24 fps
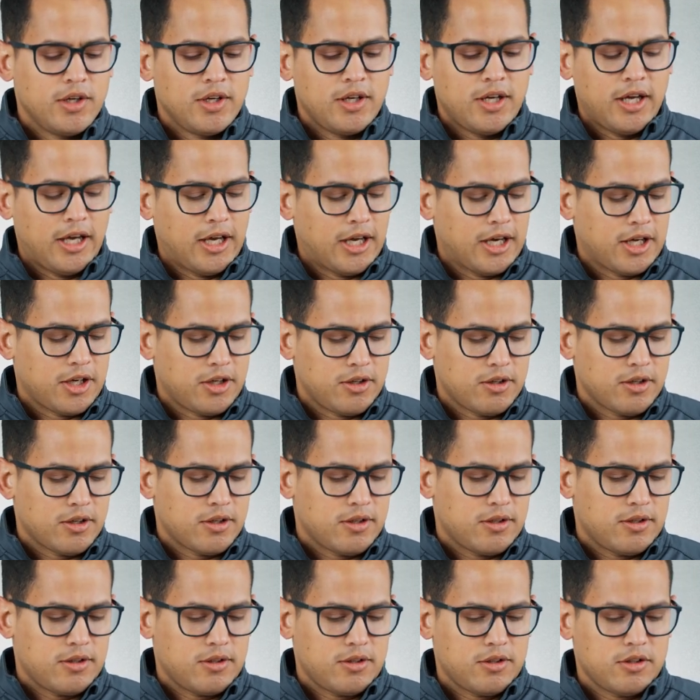And
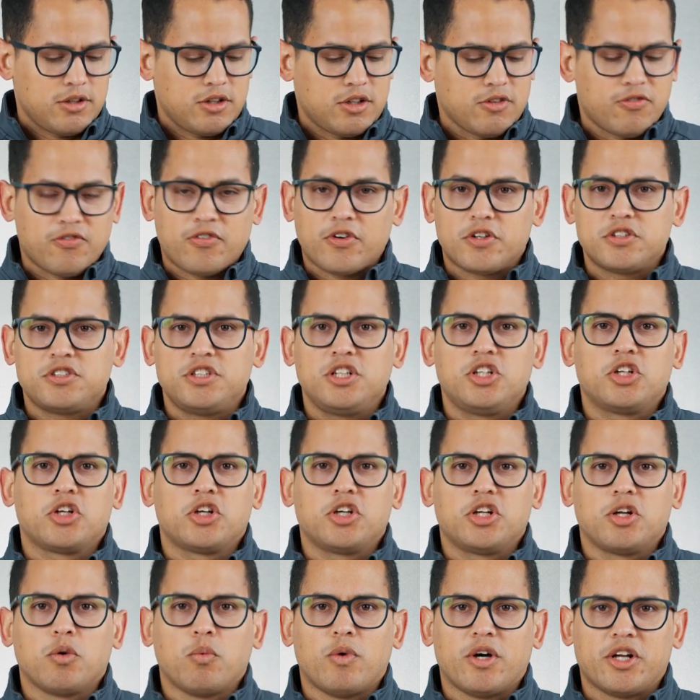the first thing you're
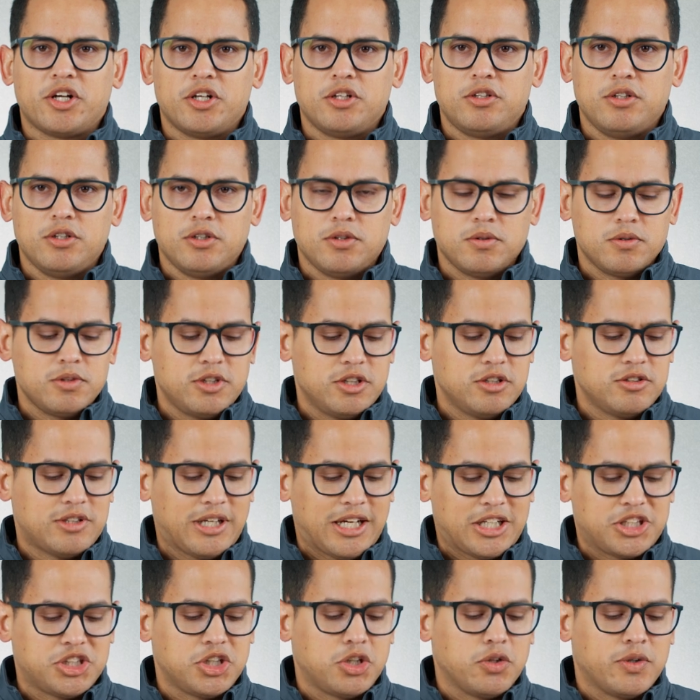going to want to do is
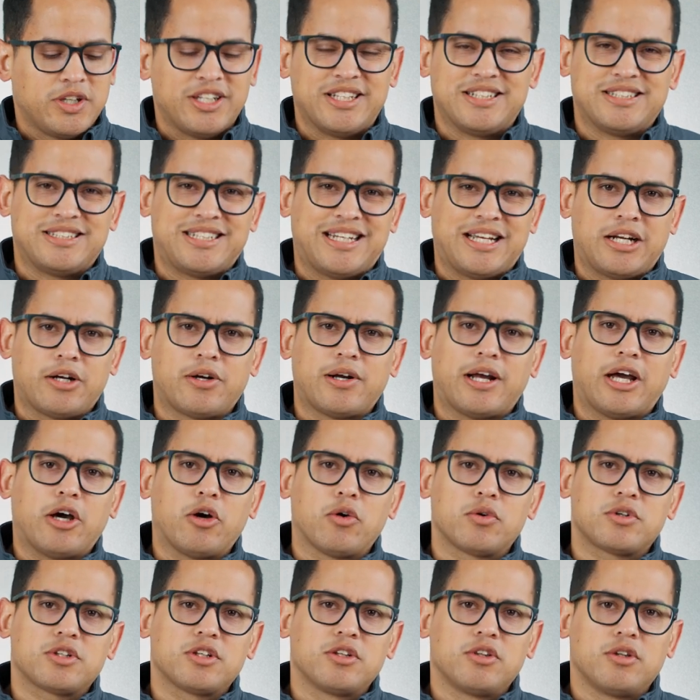actually go ahead and tear
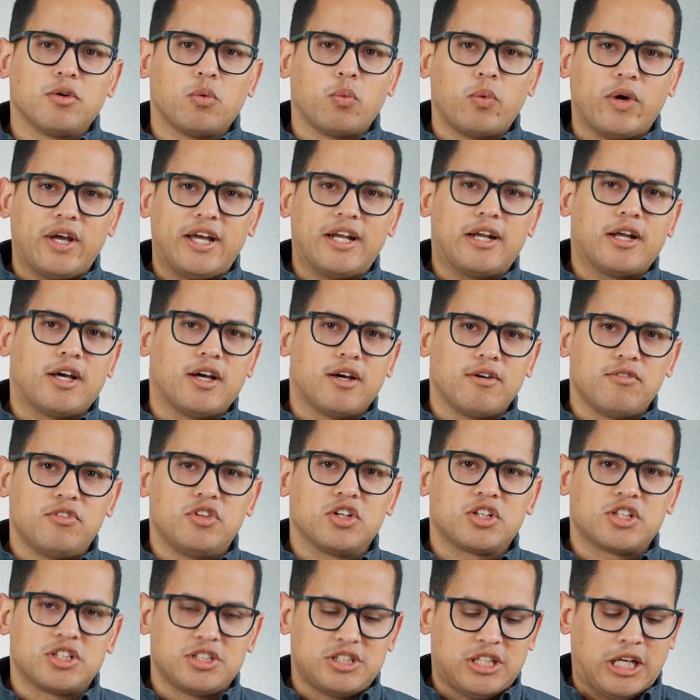out the weight of the
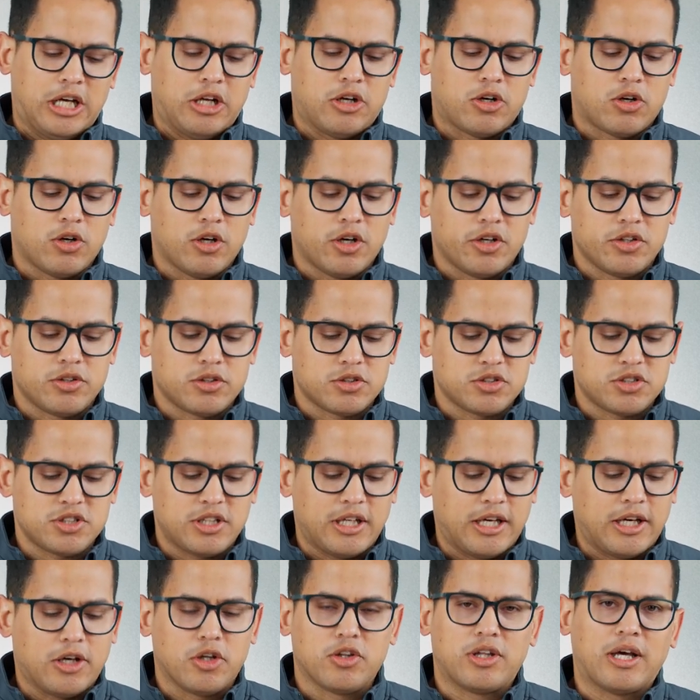container on your
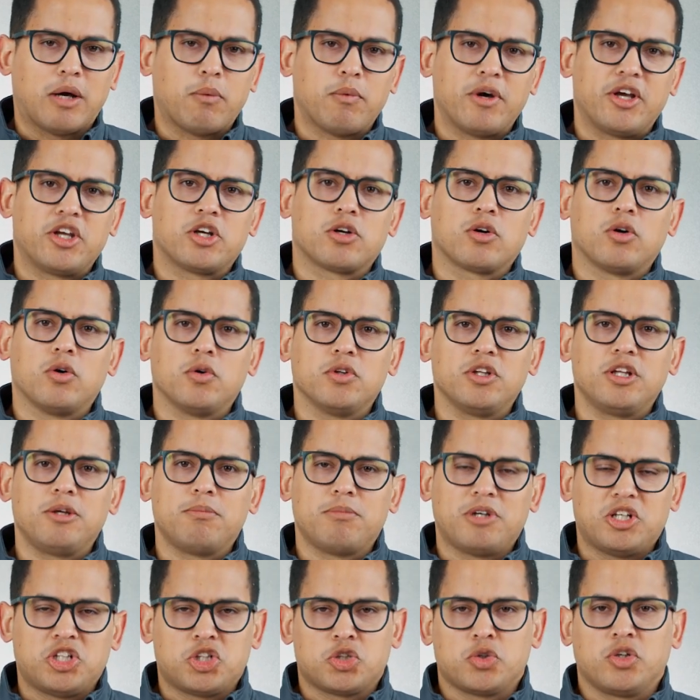scale. That way you're only
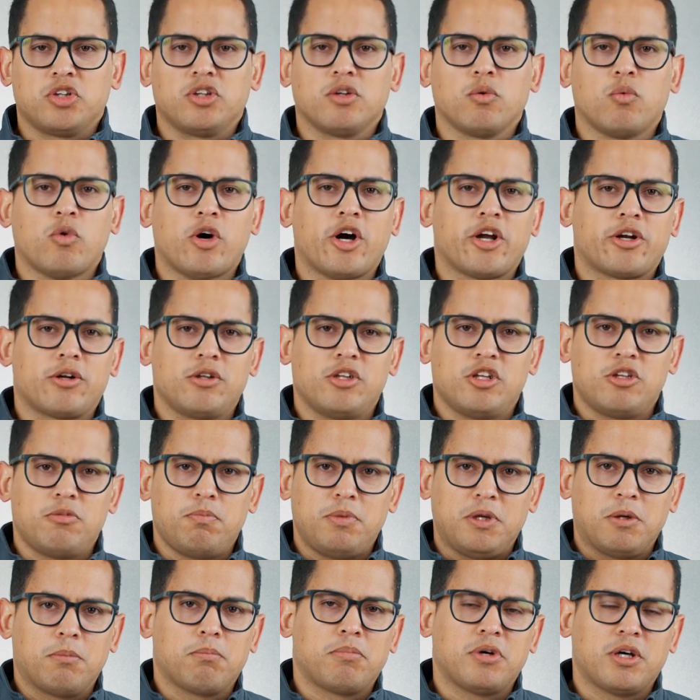measuring the water that's
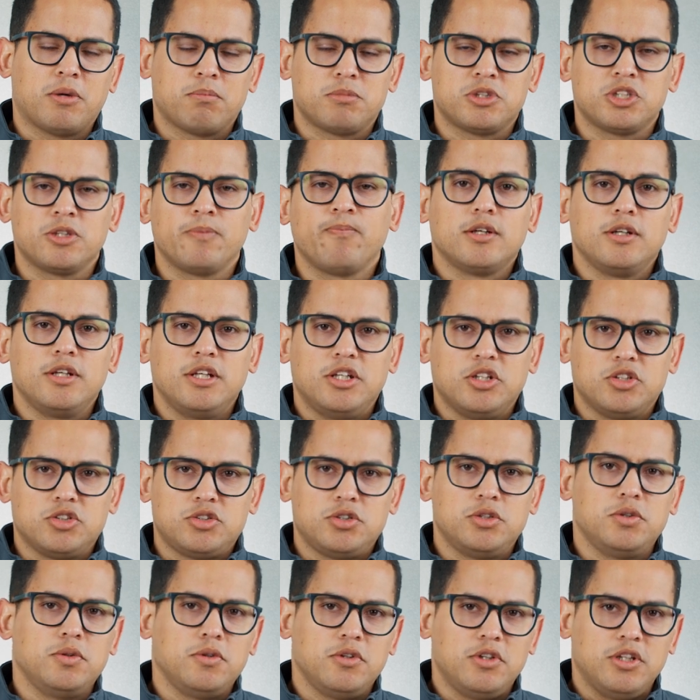being pumped
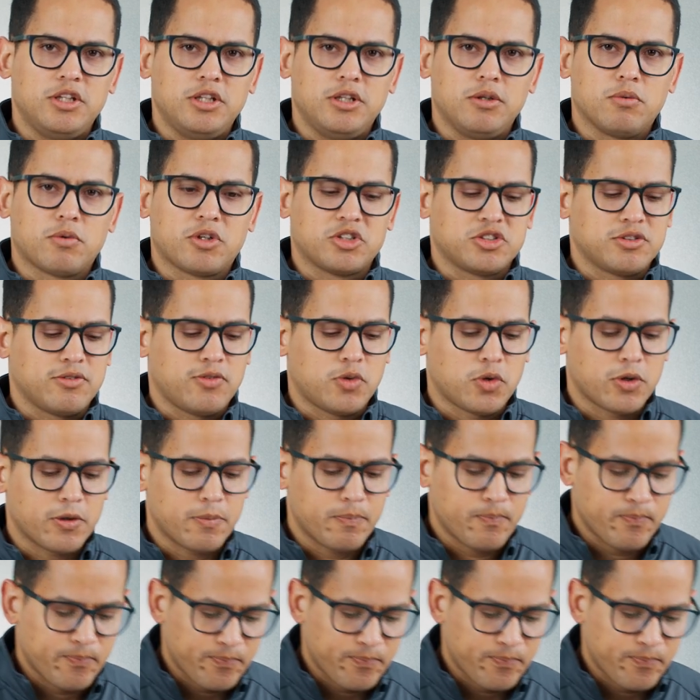into the reservoir.